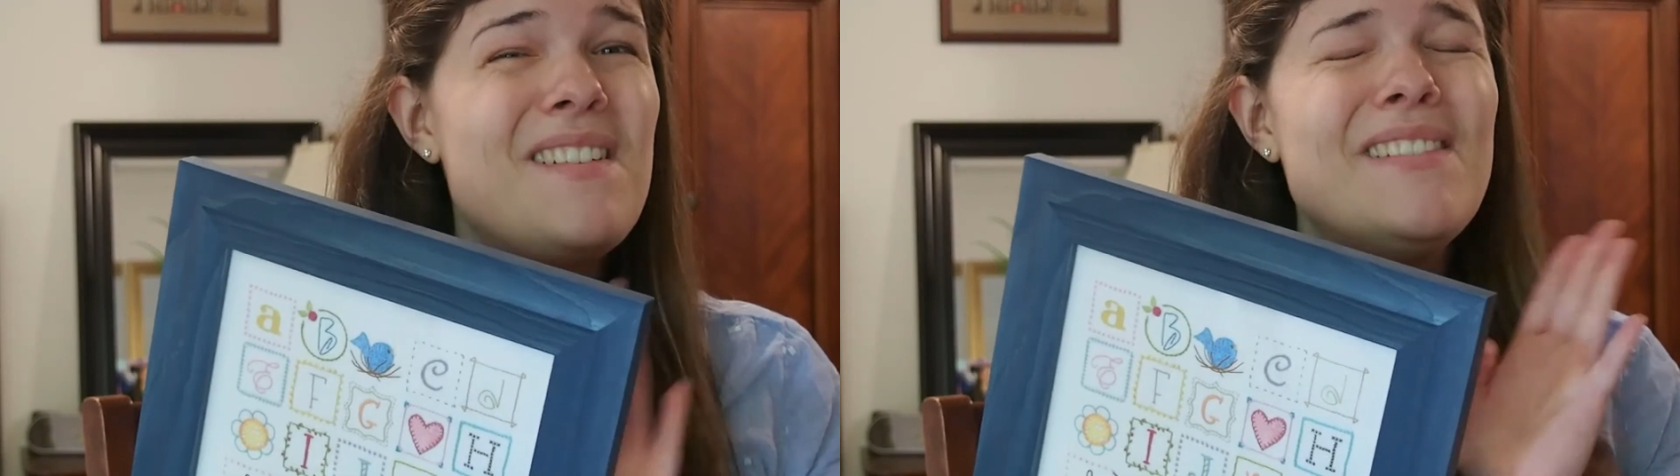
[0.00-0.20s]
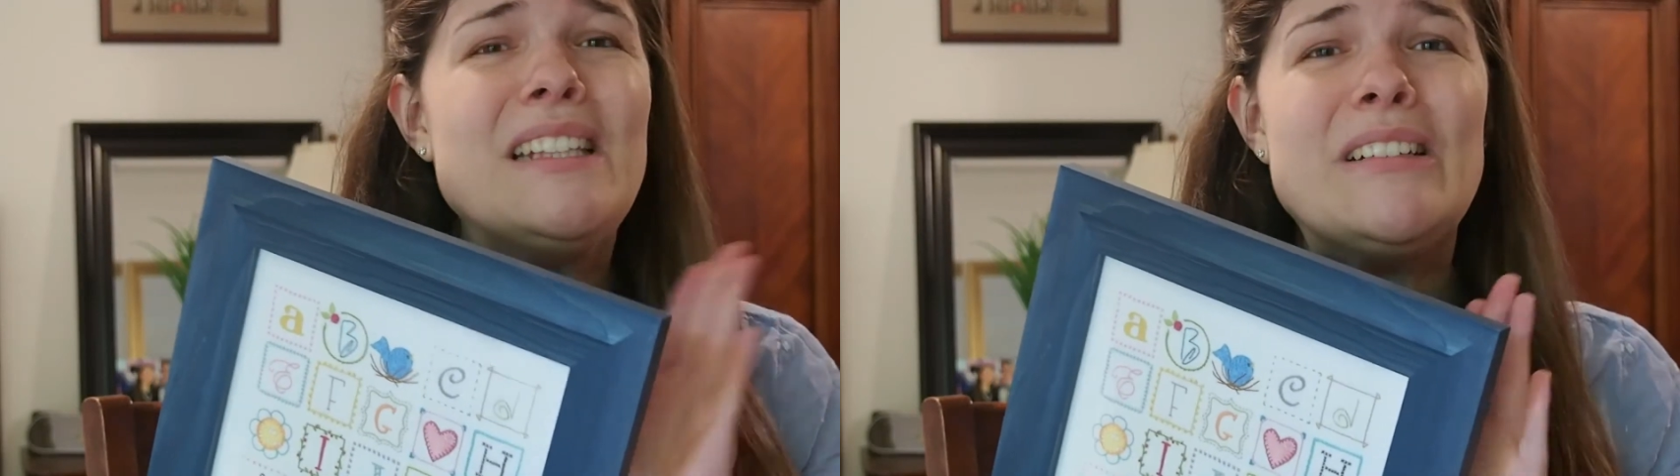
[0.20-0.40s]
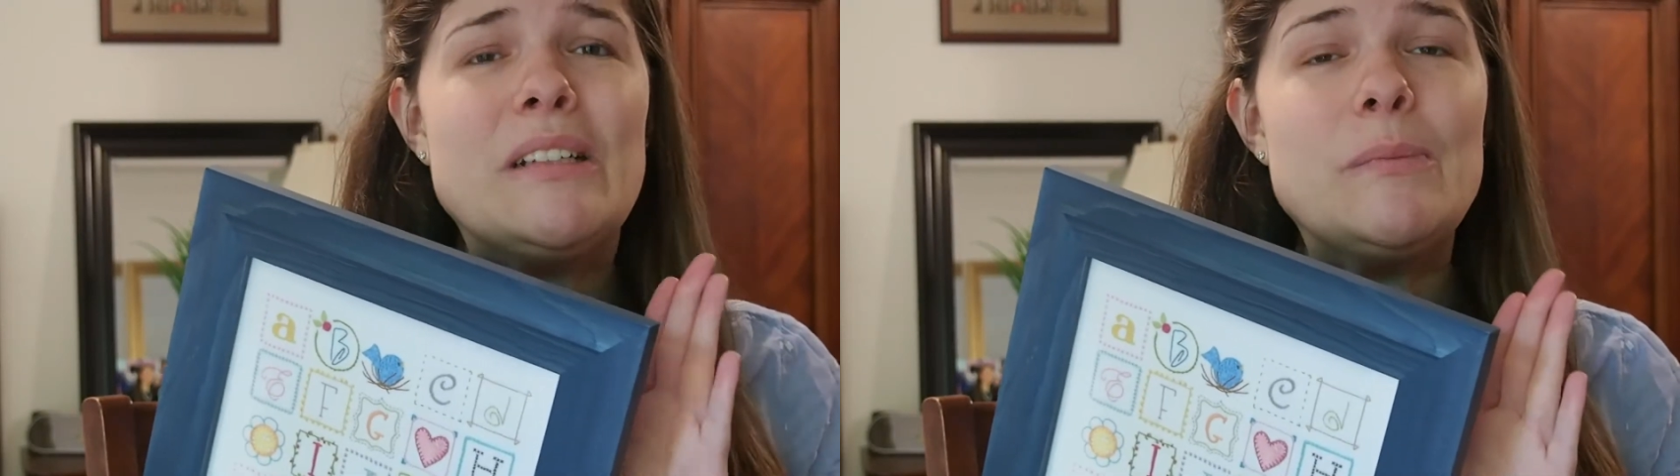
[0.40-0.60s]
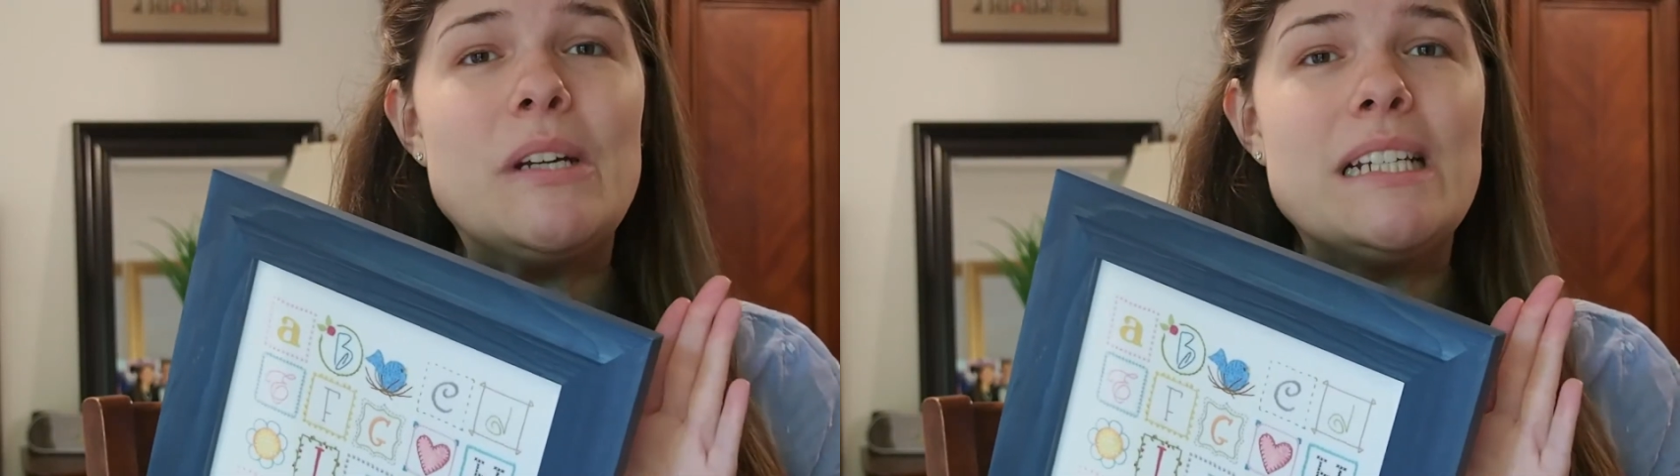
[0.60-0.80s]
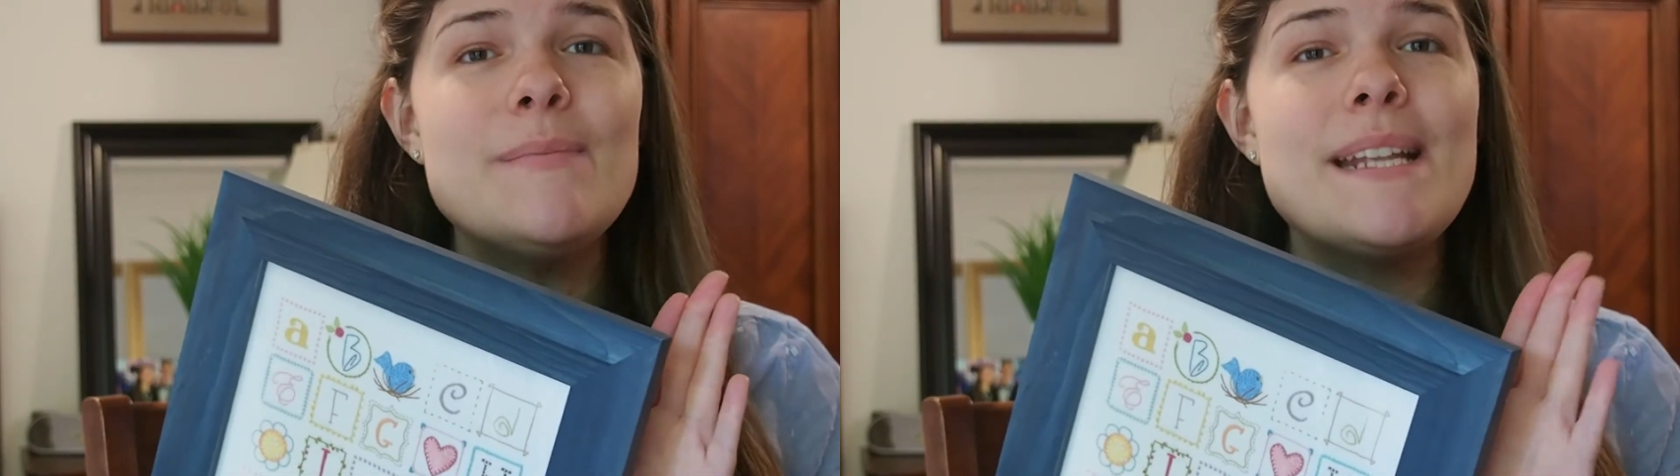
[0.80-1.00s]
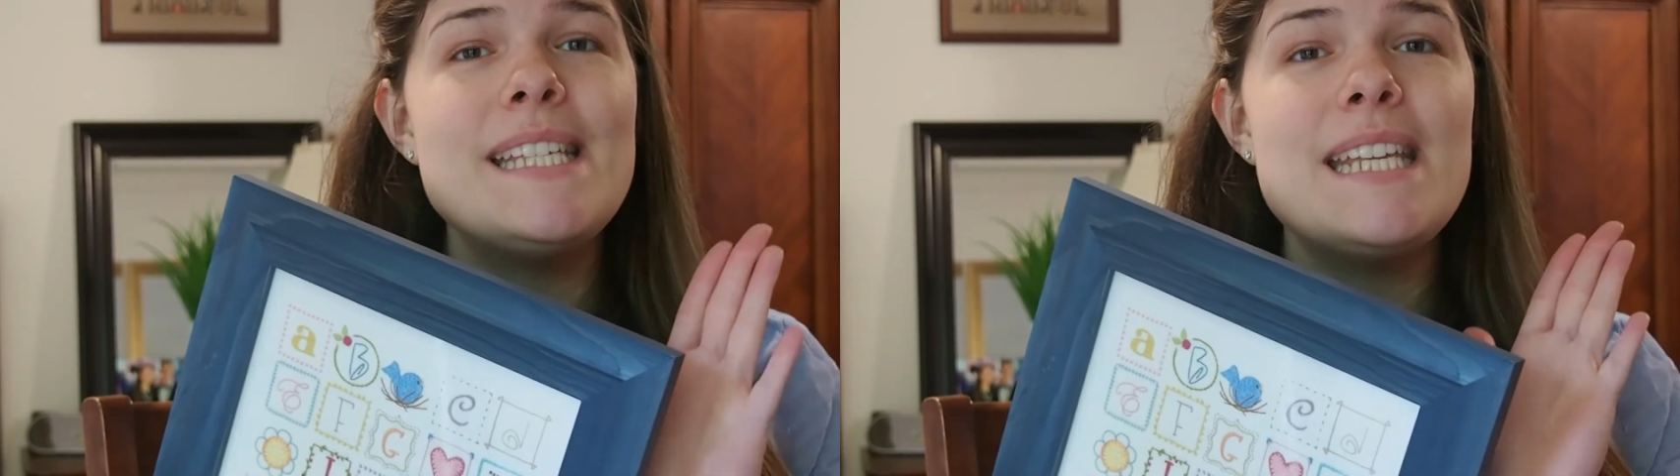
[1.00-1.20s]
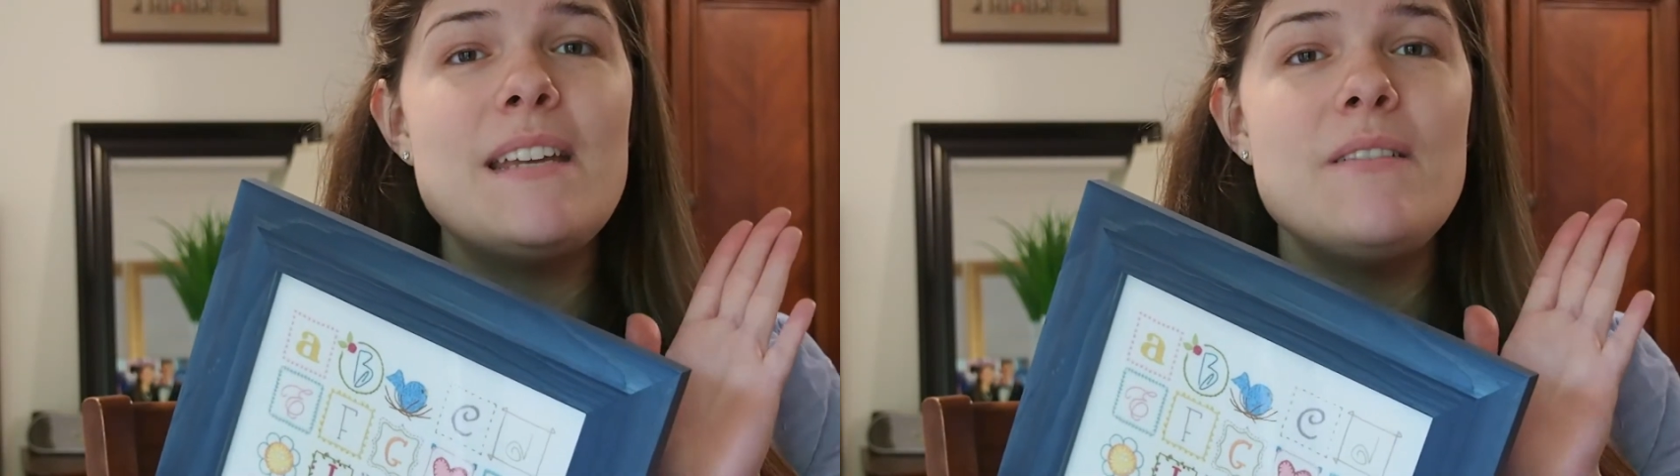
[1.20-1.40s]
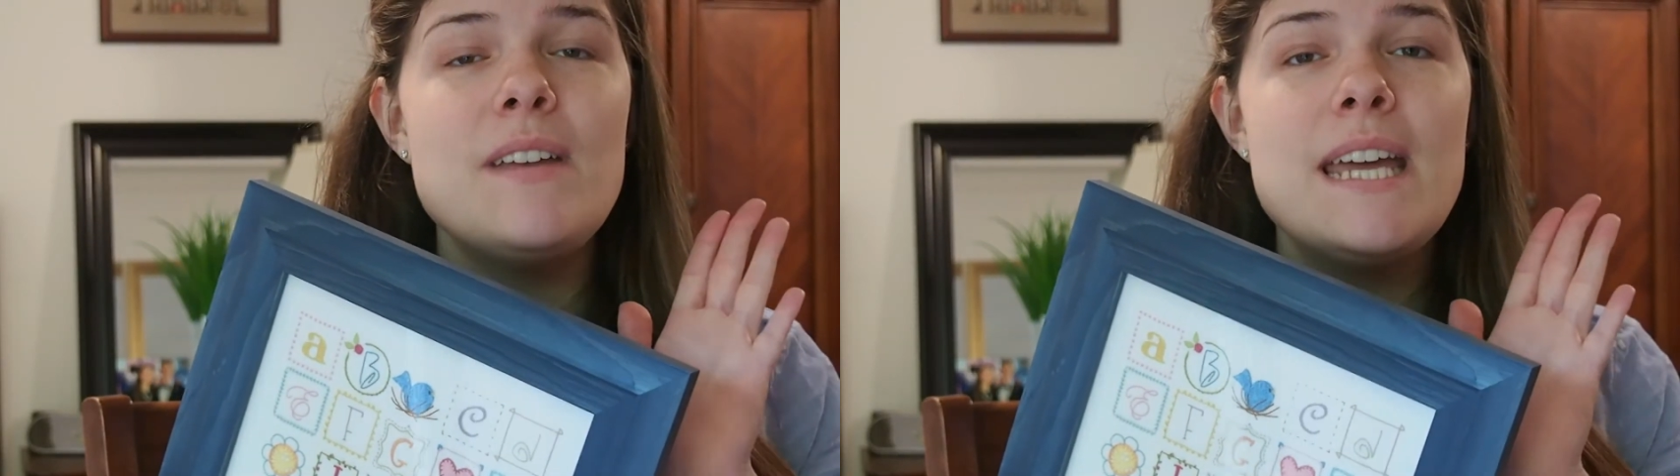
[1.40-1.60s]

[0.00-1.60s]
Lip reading: even though it was more expensive.